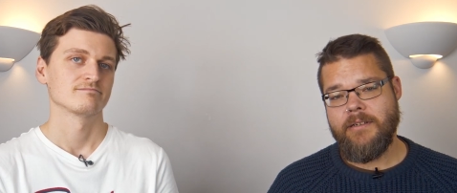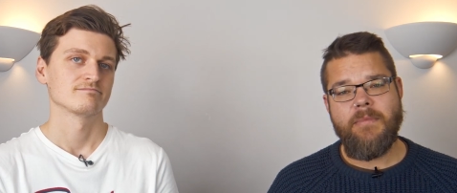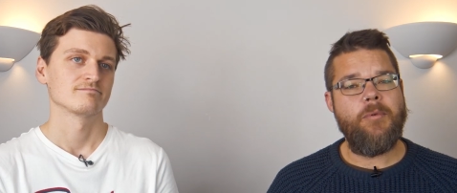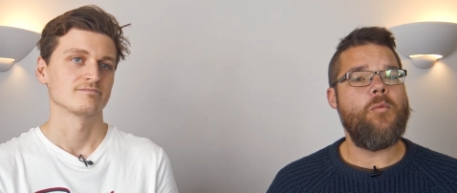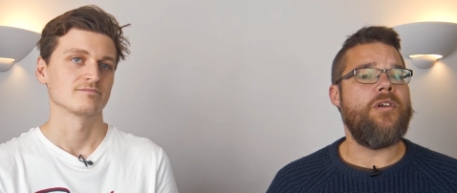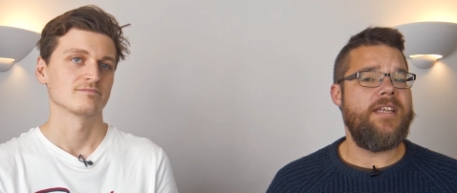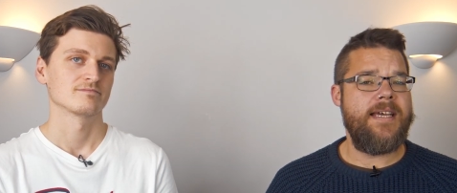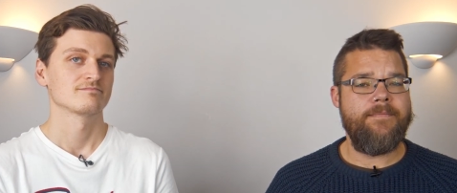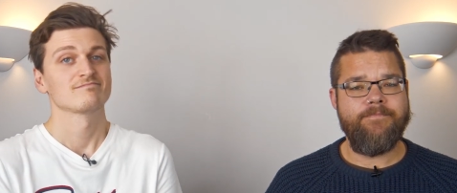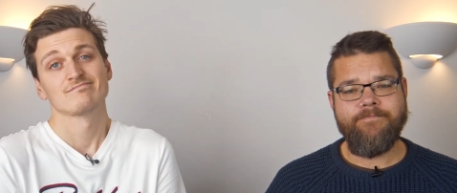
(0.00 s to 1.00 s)
Speaker 1: maybe one
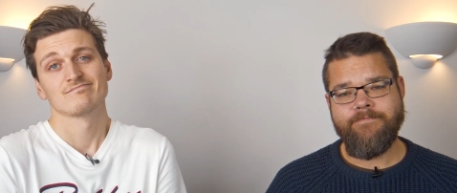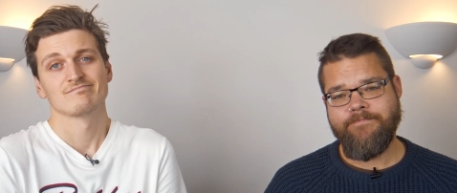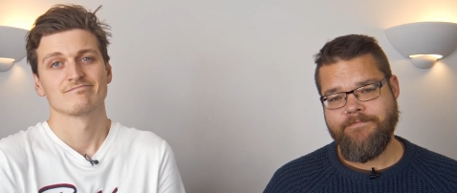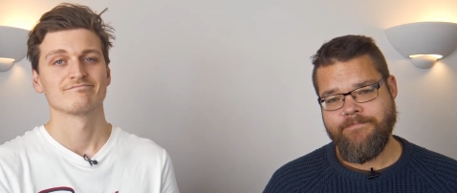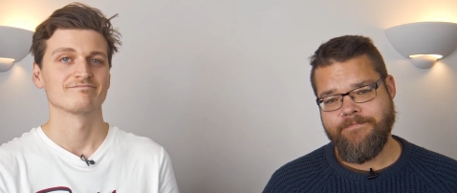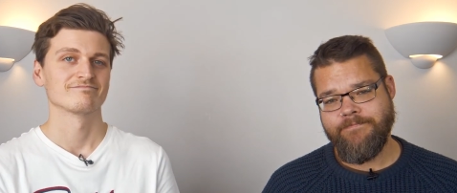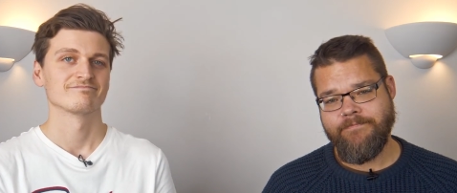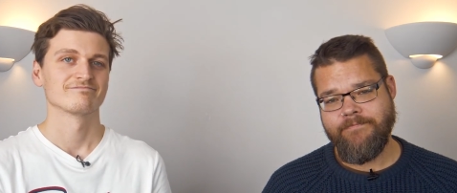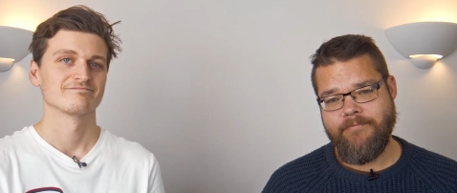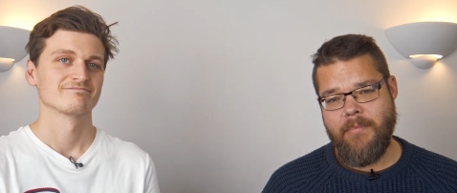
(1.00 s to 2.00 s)
day,
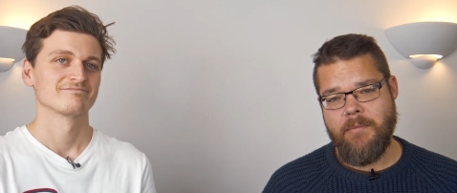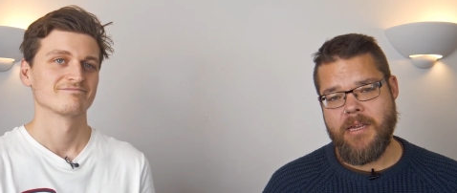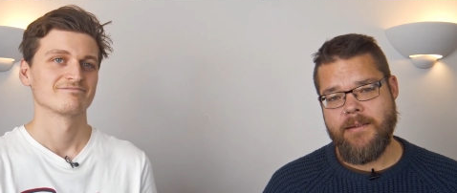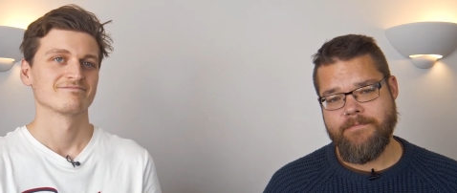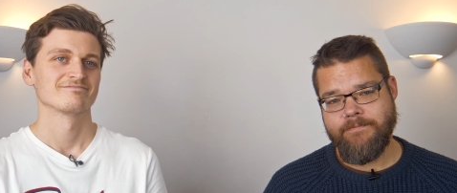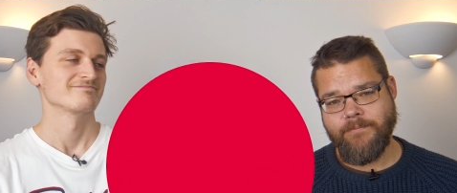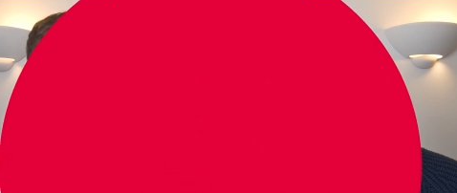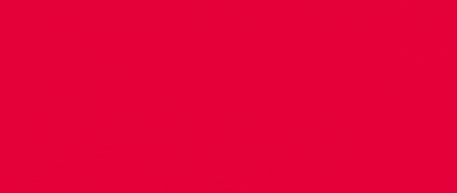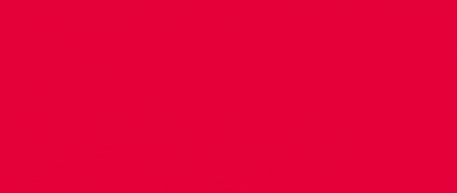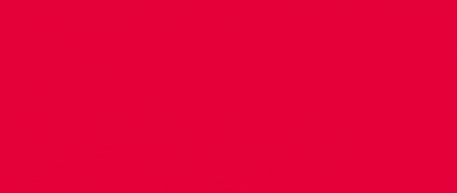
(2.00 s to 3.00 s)
maybe.
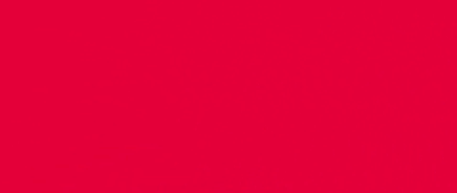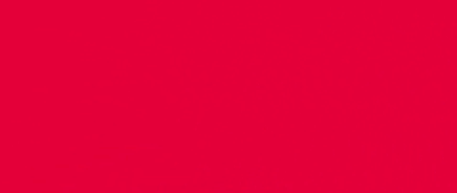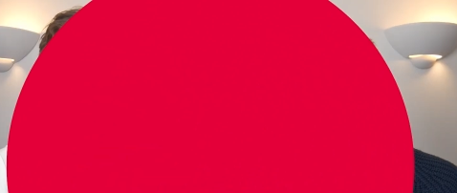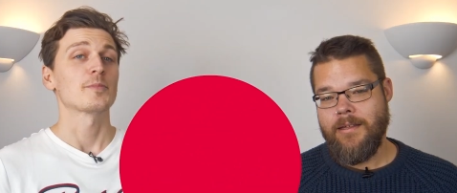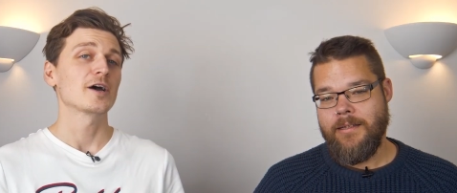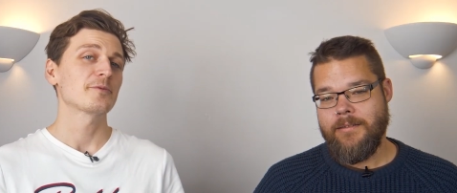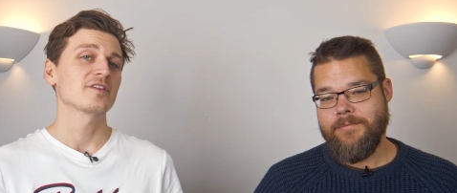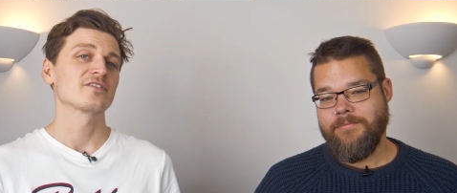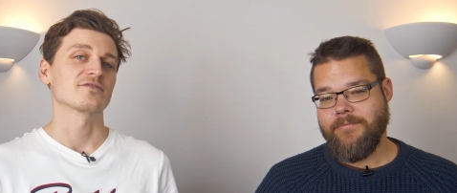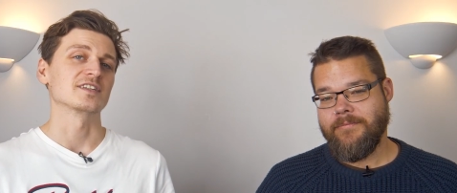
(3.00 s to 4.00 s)
Speaker 2: For the
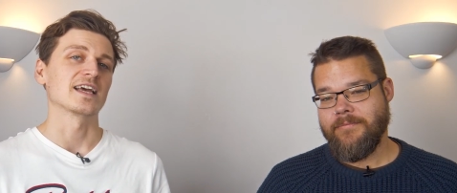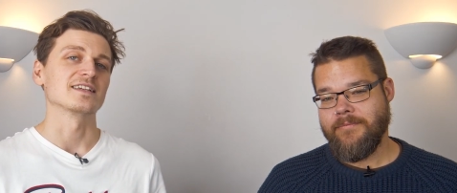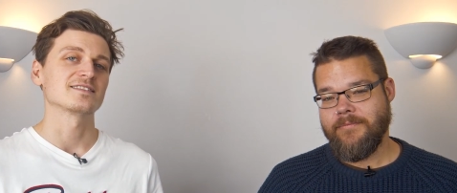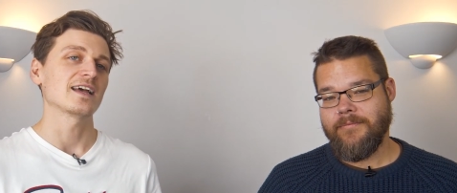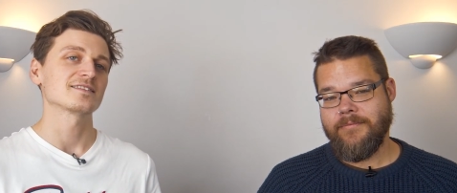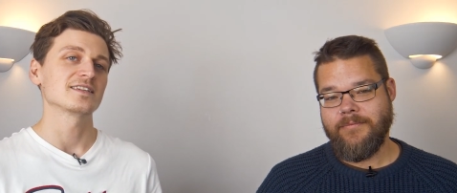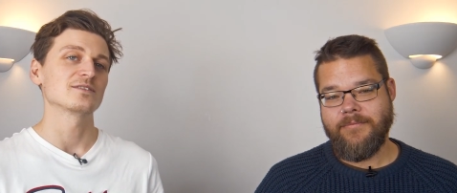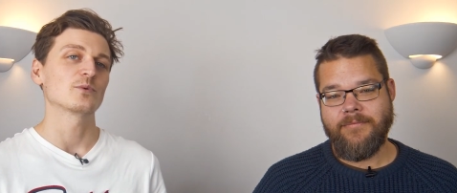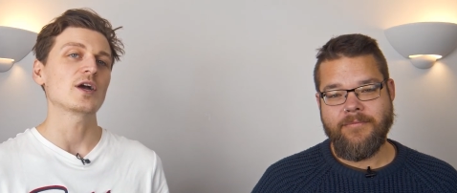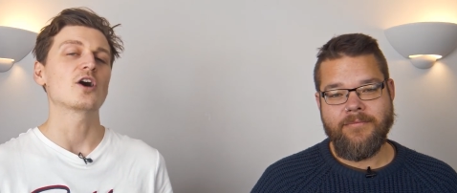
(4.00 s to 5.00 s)
purposes of today's
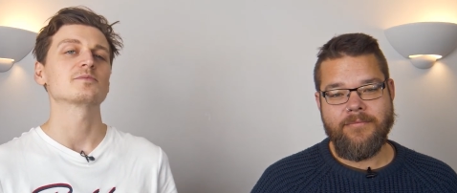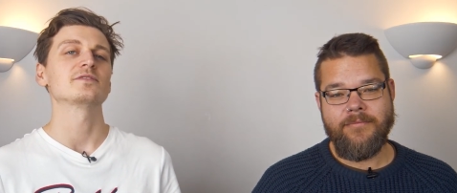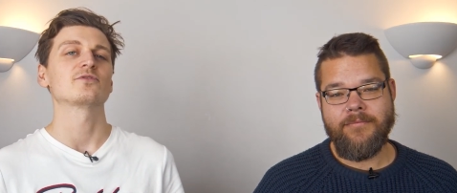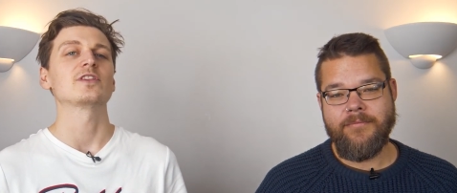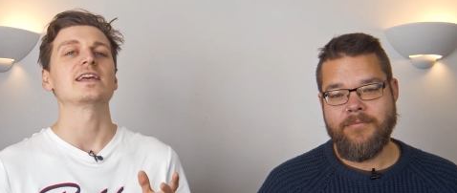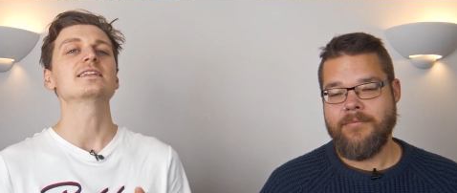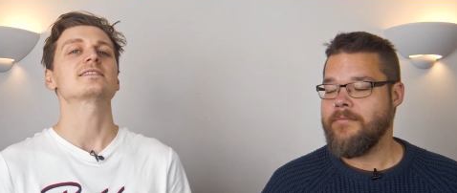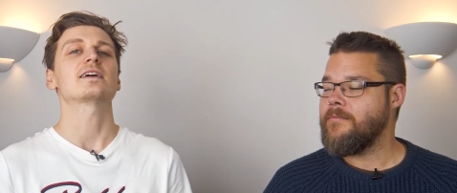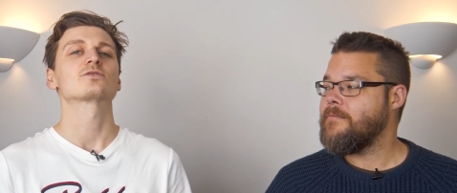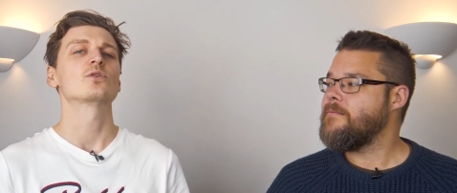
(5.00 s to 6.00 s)
testing, we're opting for the
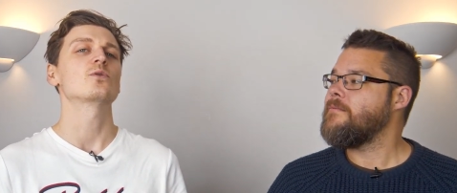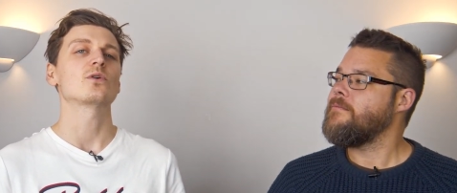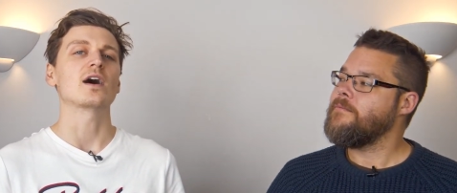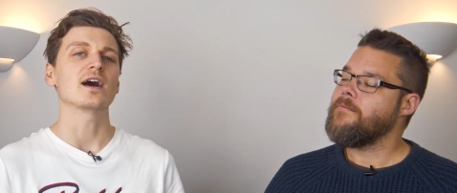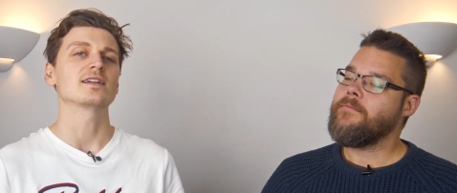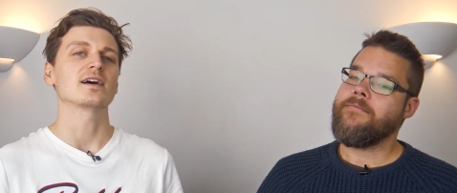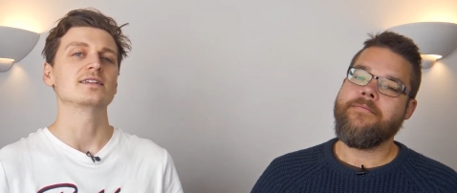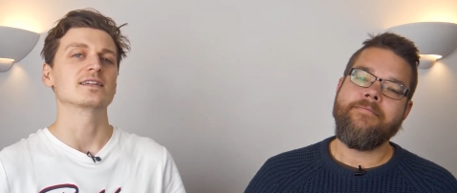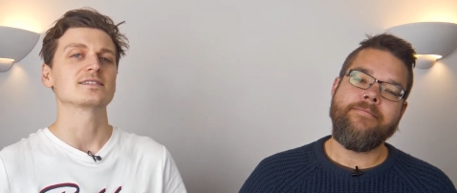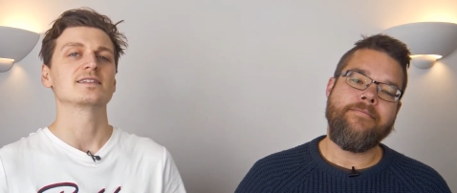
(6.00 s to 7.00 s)
Intel Core
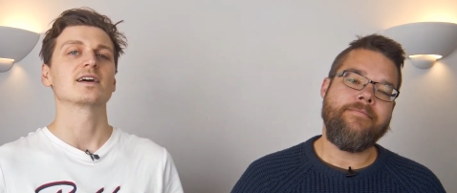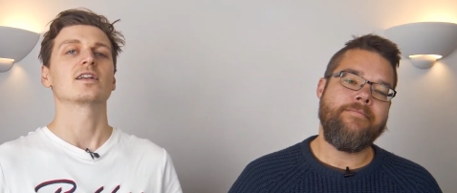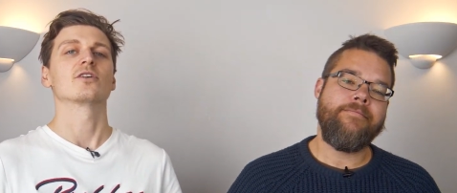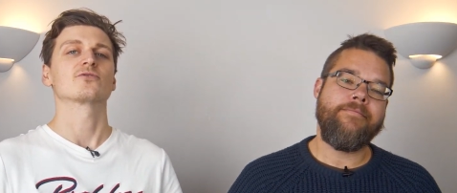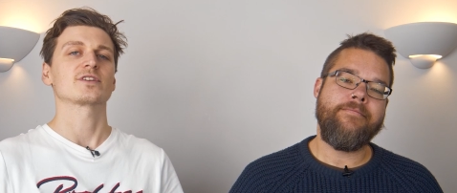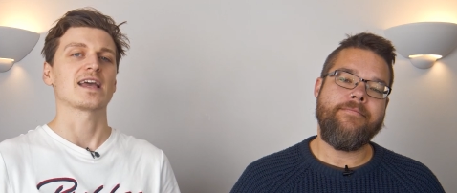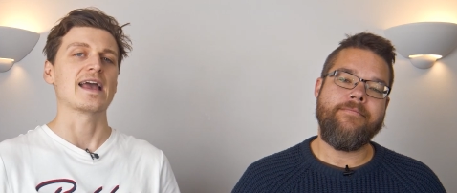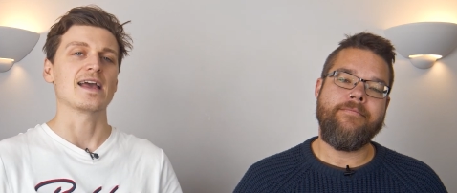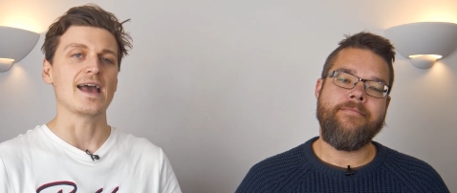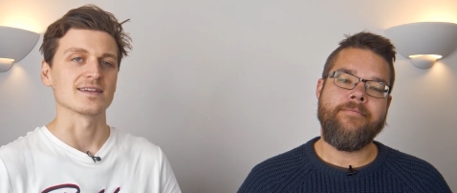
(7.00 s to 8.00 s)

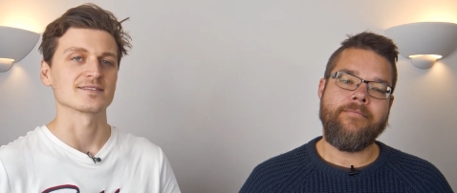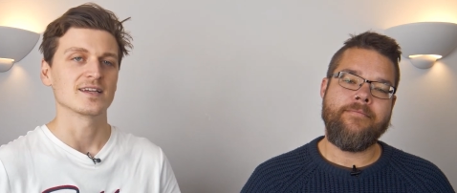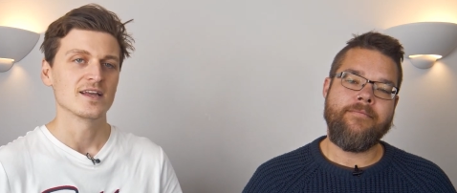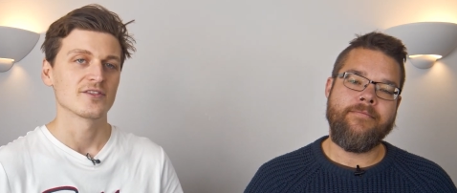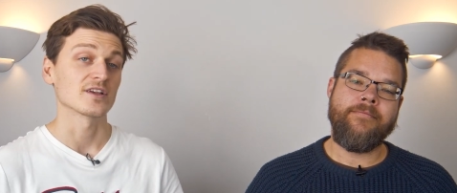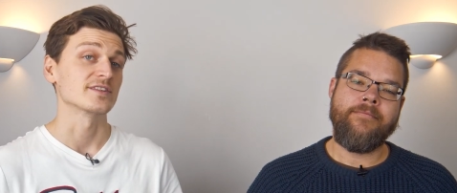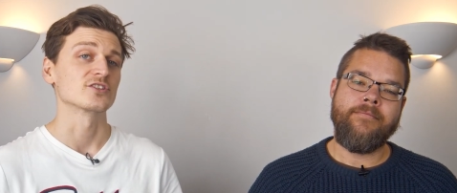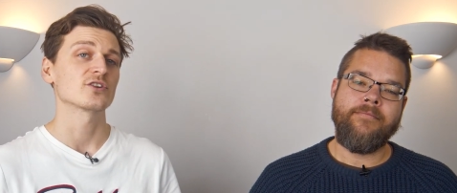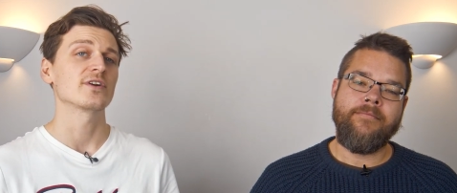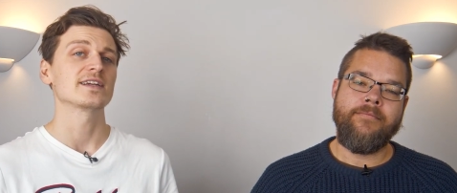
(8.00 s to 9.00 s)
i9-9900KS,
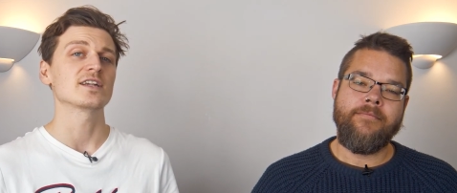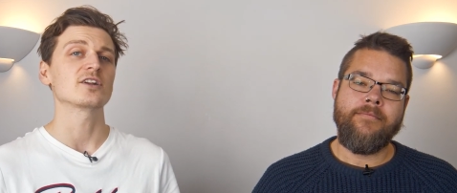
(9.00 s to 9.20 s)
thus ensuring